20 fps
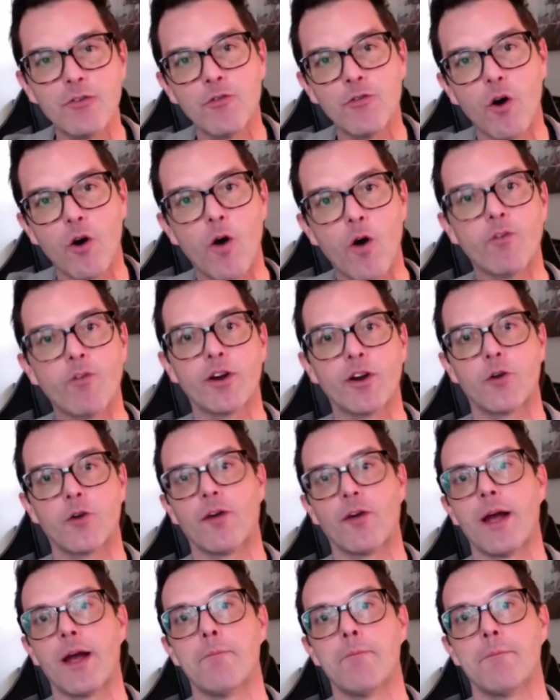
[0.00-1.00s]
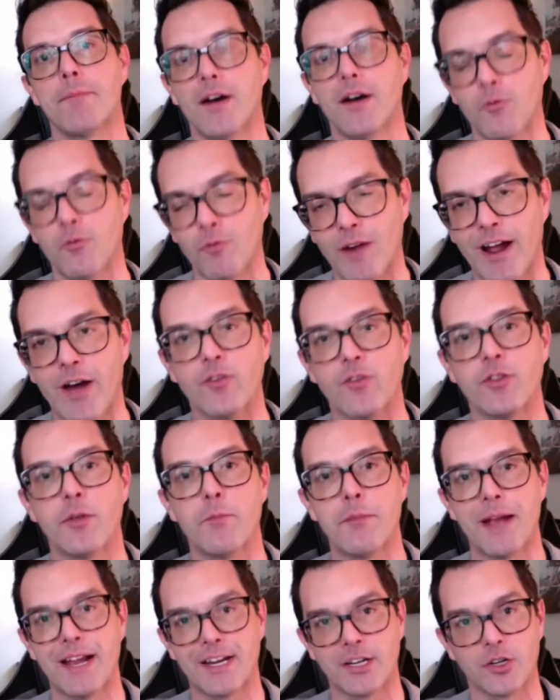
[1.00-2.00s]
revolving around the
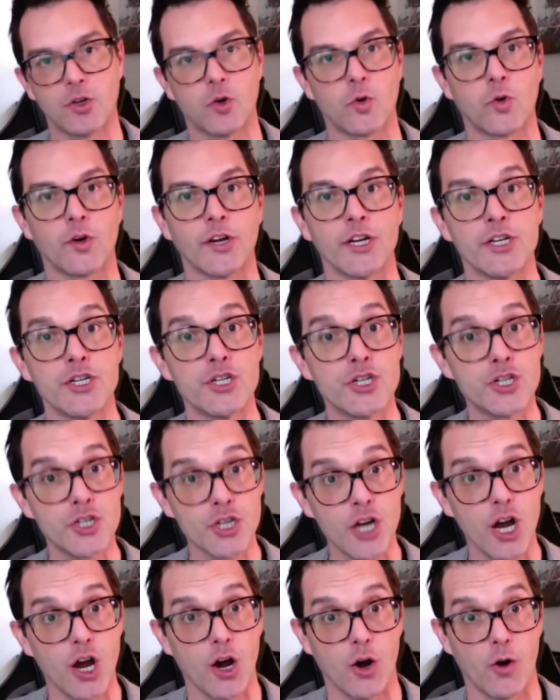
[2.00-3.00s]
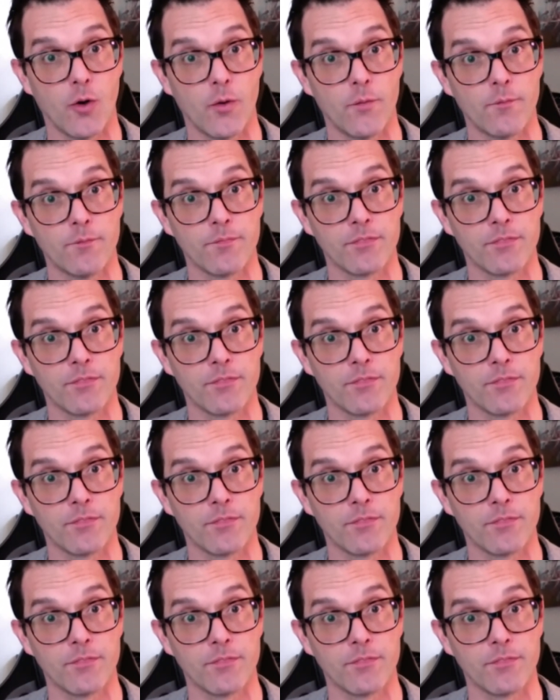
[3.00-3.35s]
Mandalorian show.